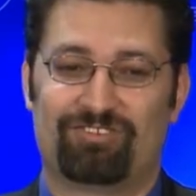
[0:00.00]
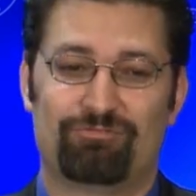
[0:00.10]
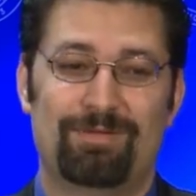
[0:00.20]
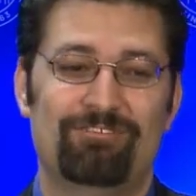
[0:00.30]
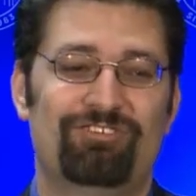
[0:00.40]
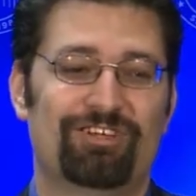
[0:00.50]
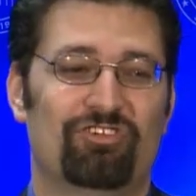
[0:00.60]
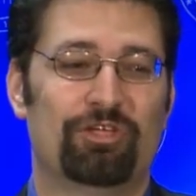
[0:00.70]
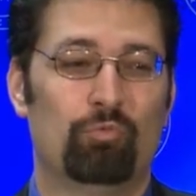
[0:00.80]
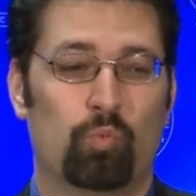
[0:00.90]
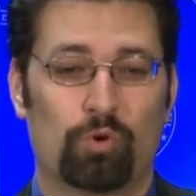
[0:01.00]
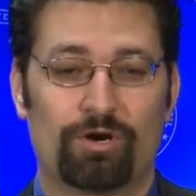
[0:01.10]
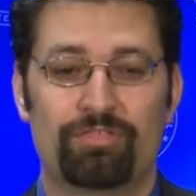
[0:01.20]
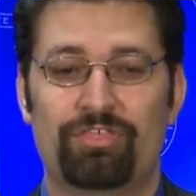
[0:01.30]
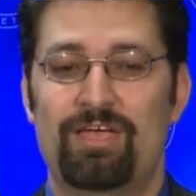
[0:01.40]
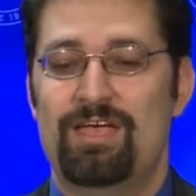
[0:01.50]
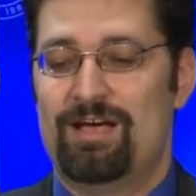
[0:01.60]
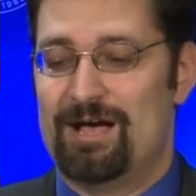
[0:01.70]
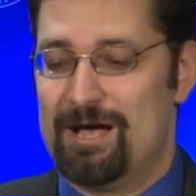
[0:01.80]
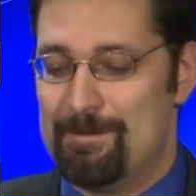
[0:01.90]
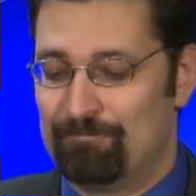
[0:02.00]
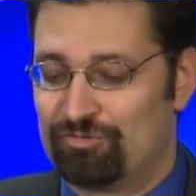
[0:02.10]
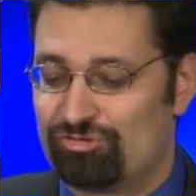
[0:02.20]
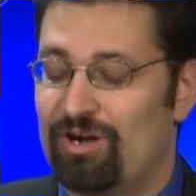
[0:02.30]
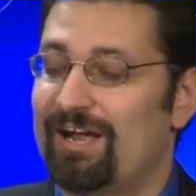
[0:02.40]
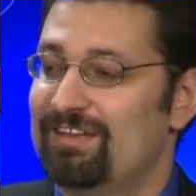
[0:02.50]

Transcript: It's basically worth trying